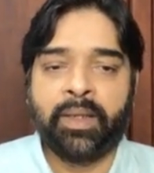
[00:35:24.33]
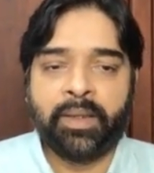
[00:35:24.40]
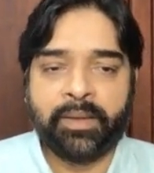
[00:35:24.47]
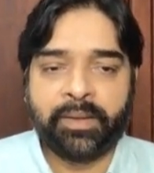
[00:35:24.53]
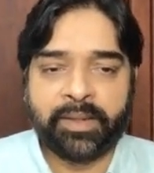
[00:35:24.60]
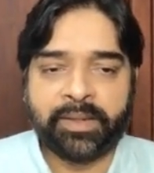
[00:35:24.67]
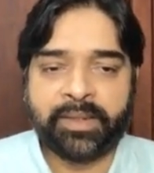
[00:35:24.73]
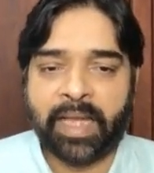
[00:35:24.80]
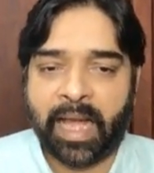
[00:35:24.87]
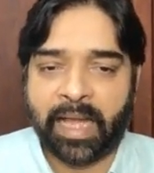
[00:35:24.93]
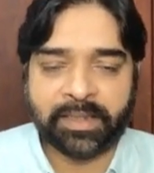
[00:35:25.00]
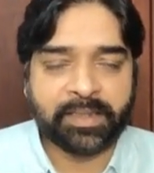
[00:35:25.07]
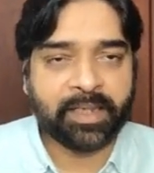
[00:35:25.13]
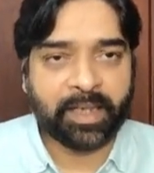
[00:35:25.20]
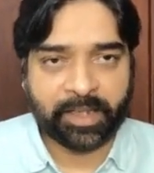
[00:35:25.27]
This is the
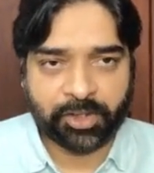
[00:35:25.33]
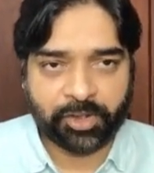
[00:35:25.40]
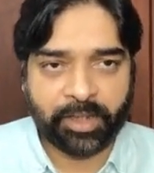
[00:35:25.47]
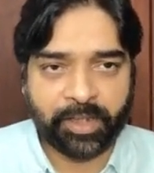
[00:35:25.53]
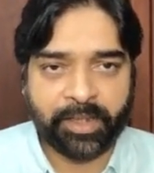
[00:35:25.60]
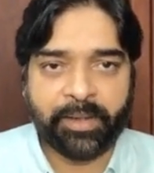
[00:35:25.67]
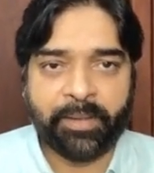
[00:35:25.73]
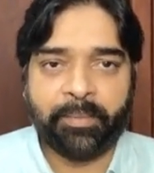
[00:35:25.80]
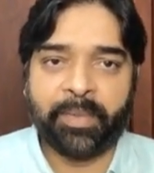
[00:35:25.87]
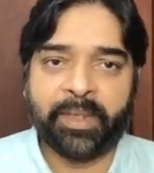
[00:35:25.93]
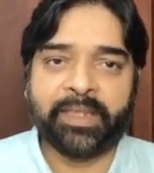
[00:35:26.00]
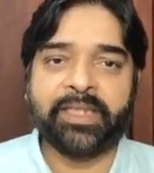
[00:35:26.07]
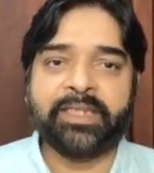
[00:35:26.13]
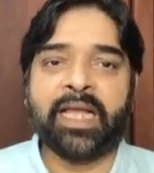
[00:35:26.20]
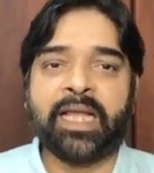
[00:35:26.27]
answer actually, but
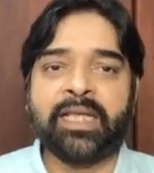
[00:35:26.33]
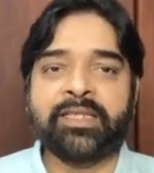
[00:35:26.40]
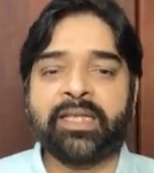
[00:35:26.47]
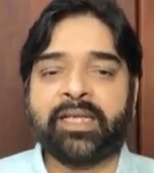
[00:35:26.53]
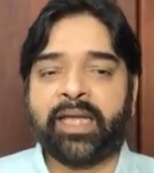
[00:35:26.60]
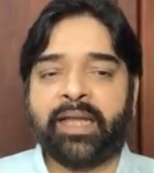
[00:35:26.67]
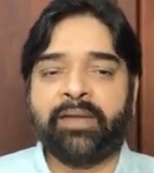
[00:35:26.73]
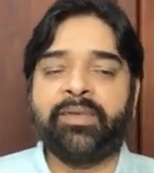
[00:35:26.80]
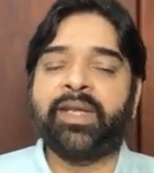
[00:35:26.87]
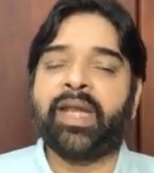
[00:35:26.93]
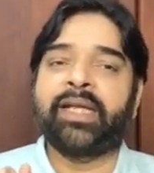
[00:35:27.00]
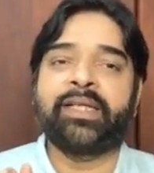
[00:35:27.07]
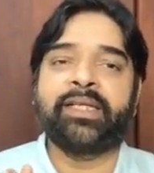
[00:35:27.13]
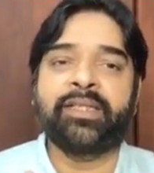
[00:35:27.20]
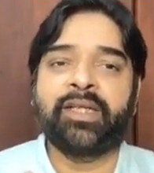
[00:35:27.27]
this answer can we
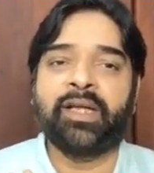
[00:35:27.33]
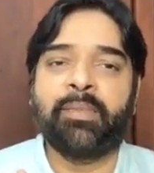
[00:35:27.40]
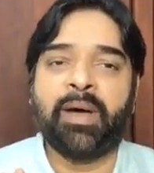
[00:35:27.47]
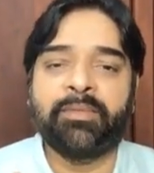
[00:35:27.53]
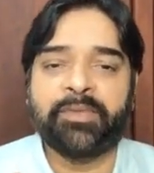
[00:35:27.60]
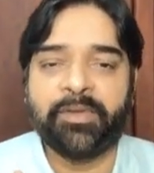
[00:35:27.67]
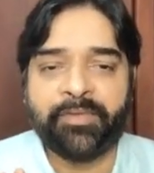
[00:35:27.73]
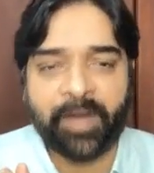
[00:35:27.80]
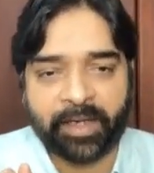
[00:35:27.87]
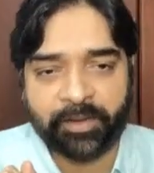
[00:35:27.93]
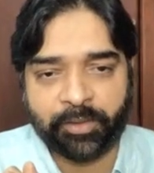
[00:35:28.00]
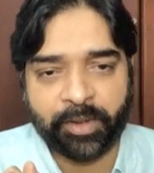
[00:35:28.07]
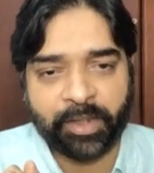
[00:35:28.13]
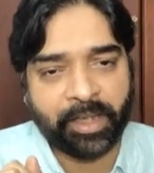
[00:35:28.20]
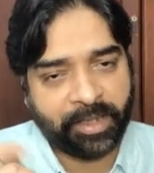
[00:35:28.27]
write in term of the
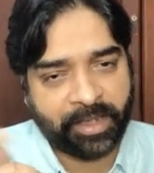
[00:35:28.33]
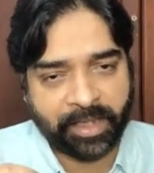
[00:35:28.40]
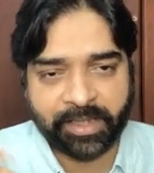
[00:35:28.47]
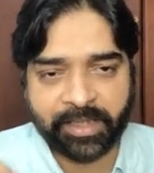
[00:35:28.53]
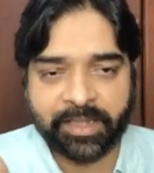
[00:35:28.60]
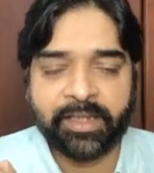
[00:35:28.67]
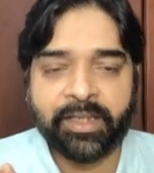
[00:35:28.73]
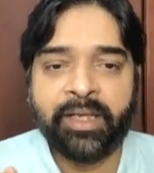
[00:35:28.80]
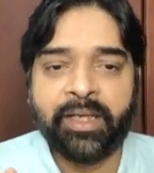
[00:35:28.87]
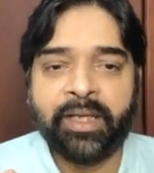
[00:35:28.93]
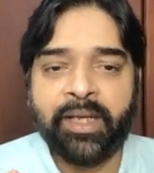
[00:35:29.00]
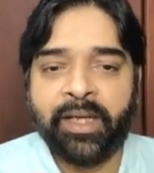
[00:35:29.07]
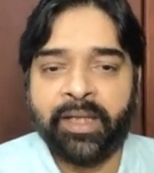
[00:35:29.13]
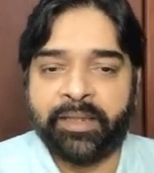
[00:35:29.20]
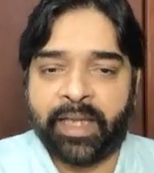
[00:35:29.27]
factorial? Yes,
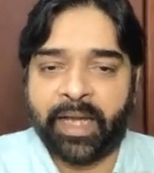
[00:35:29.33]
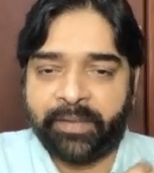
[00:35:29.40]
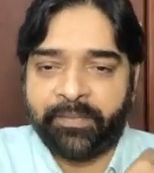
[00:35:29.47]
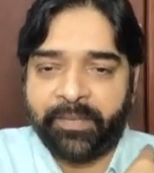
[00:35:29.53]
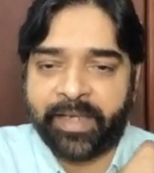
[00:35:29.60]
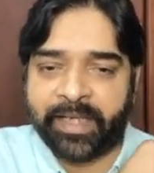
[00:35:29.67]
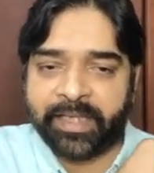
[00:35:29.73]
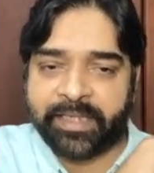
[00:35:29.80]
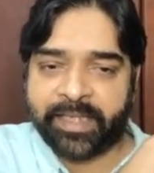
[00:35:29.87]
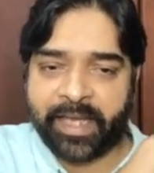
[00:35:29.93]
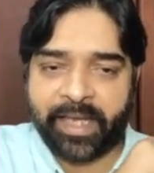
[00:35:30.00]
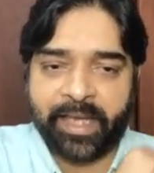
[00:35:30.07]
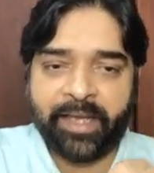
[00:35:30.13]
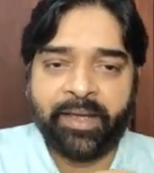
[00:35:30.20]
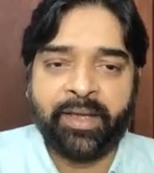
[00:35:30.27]
that we can
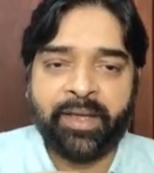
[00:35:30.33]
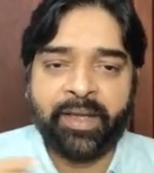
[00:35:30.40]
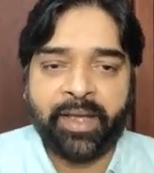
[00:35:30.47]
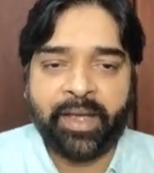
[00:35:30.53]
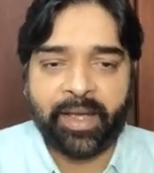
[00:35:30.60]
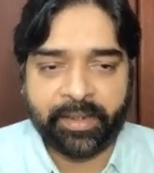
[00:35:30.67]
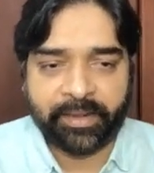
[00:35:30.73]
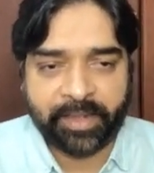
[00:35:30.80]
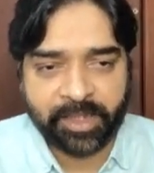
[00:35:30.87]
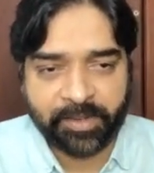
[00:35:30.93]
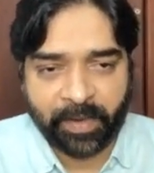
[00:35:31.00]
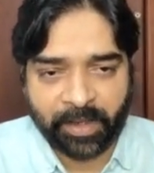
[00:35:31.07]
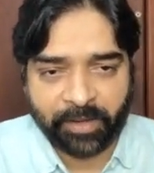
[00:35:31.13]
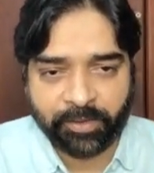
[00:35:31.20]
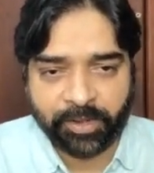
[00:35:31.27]
say this
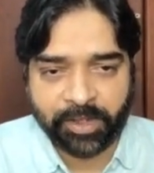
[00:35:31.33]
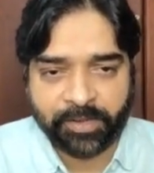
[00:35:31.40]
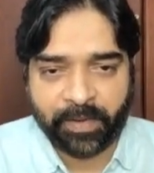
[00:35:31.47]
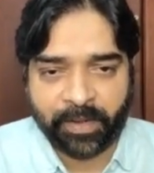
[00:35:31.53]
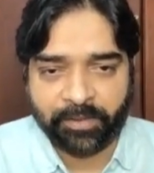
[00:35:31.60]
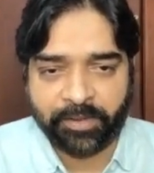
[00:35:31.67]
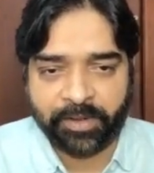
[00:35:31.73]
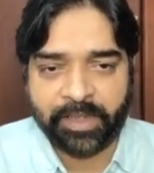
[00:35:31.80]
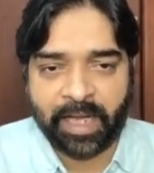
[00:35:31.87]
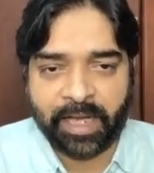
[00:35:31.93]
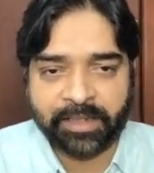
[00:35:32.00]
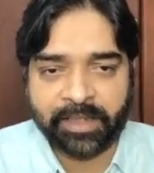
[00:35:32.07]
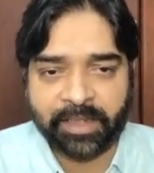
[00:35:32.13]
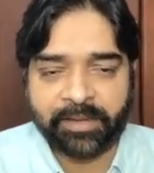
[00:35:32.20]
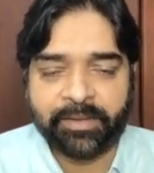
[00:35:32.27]
value, this is the
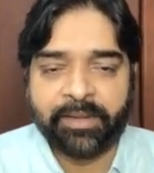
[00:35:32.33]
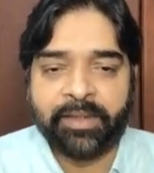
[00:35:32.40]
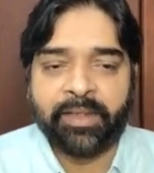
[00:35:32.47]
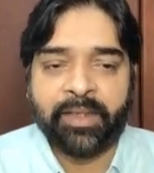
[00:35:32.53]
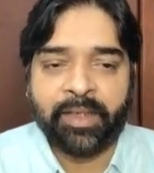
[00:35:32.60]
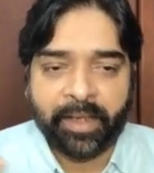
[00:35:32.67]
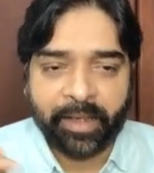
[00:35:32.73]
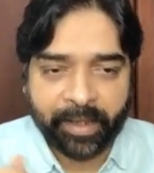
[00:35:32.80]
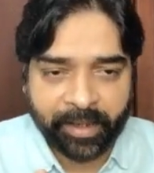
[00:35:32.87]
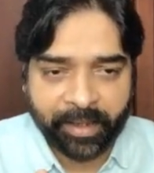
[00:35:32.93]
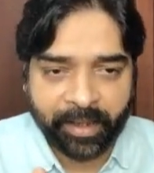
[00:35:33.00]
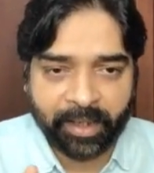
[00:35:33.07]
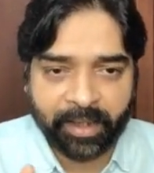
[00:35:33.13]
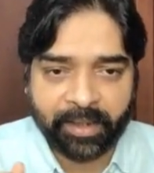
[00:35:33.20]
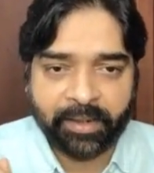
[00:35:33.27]
answer.
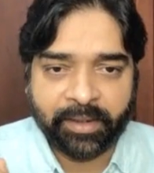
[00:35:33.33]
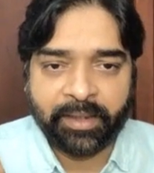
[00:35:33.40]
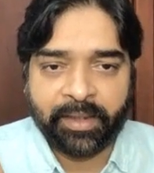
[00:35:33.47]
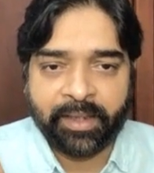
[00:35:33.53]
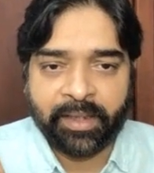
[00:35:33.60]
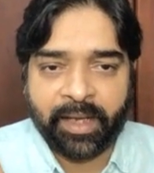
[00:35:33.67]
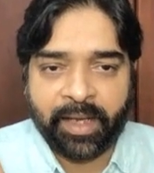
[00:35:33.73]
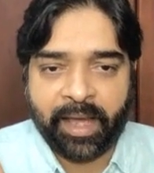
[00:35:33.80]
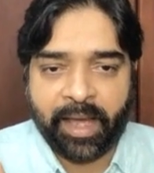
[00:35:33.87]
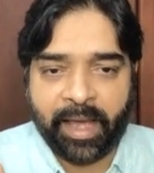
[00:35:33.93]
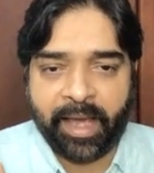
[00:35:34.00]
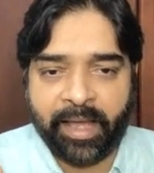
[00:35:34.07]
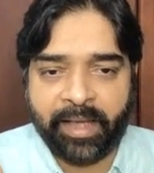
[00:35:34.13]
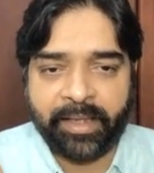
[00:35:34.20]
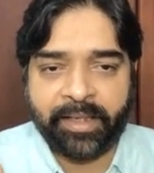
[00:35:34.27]
Here
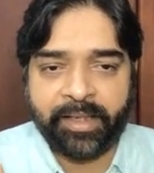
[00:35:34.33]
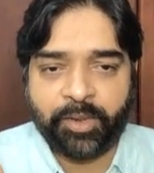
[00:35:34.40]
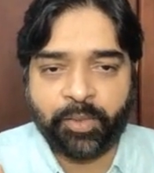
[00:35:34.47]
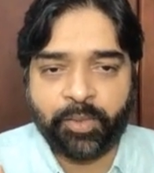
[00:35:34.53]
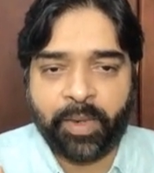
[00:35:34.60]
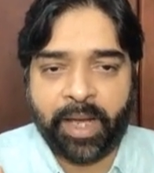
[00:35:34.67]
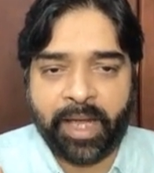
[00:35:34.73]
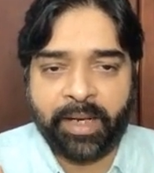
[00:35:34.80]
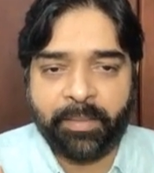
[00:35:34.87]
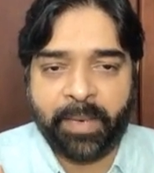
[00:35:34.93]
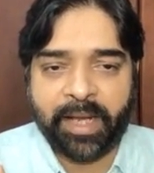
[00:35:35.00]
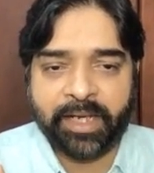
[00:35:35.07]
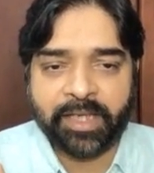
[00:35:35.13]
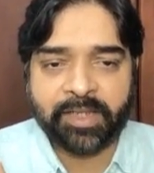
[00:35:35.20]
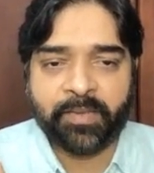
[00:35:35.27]
n into n
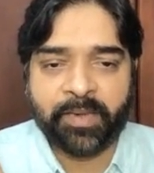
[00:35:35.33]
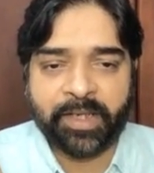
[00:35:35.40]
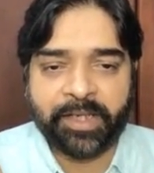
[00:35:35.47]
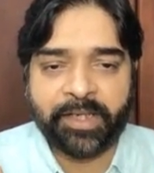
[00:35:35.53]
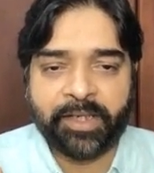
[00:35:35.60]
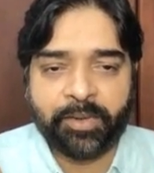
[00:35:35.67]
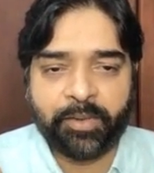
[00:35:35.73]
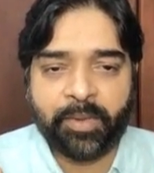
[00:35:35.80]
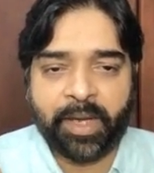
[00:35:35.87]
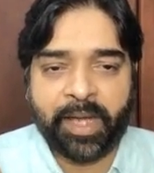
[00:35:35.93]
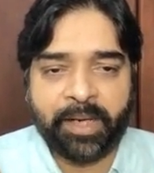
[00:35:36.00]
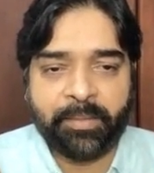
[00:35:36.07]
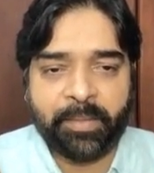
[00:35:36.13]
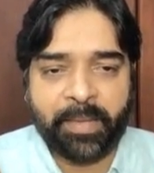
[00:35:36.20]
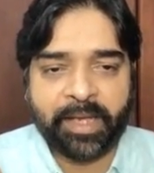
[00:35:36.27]
minus 1 into
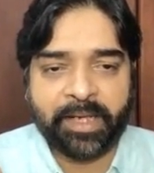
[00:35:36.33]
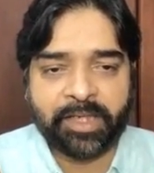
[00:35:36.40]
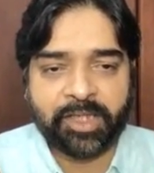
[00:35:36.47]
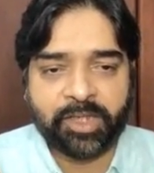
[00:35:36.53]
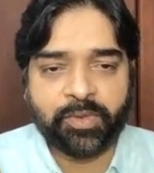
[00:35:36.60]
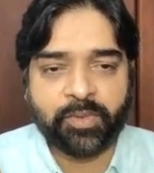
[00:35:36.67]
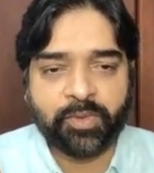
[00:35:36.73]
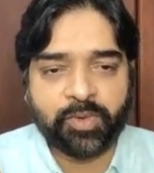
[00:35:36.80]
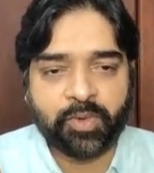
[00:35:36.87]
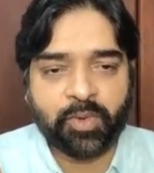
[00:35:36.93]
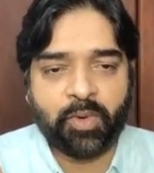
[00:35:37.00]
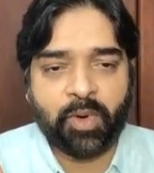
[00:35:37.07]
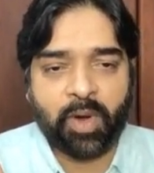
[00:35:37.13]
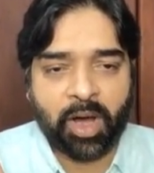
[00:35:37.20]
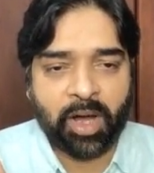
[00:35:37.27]
n minus 2,
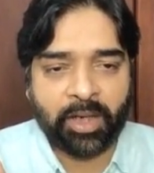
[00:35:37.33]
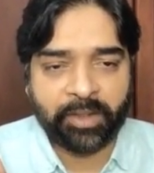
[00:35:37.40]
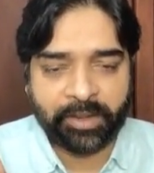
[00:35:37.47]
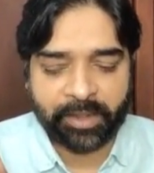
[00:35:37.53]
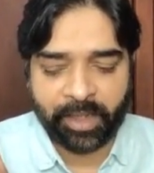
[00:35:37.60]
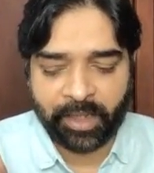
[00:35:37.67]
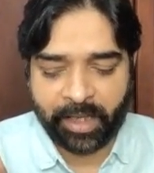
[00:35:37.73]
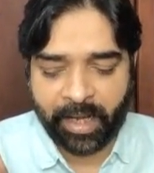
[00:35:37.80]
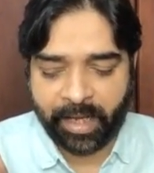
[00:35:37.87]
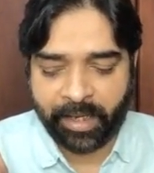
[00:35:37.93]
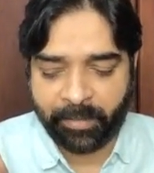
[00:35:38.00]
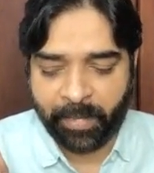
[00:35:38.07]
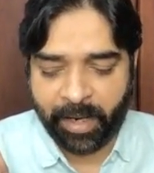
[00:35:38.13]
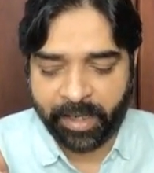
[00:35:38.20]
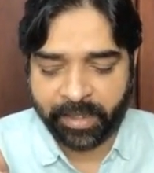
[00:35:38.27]
so on till n
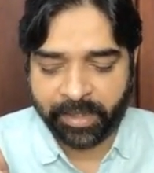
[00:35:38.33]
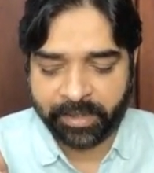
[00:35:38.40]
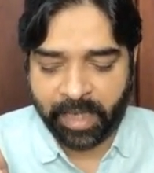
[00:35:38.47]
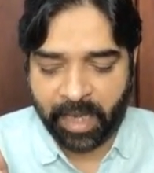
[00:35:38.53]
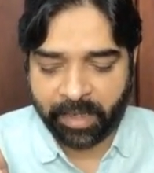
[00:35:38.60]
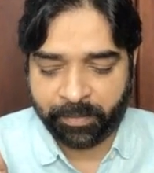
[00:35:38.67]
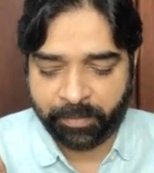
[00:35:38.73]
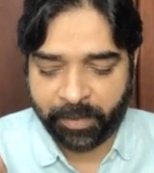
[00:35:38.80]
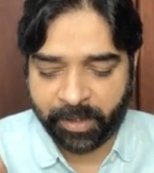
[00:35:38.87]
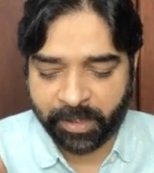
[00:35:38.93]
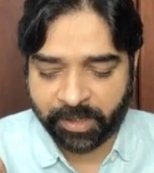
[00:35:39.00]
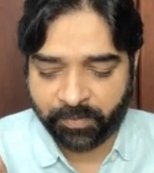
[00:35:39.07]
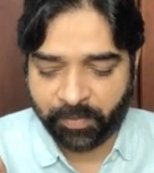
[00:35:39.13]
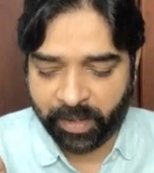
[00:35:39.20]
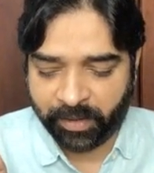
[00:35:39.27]
minus r
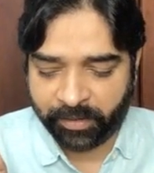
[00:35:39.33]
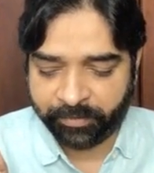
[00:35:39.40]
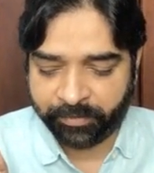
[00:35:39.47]
plus 1.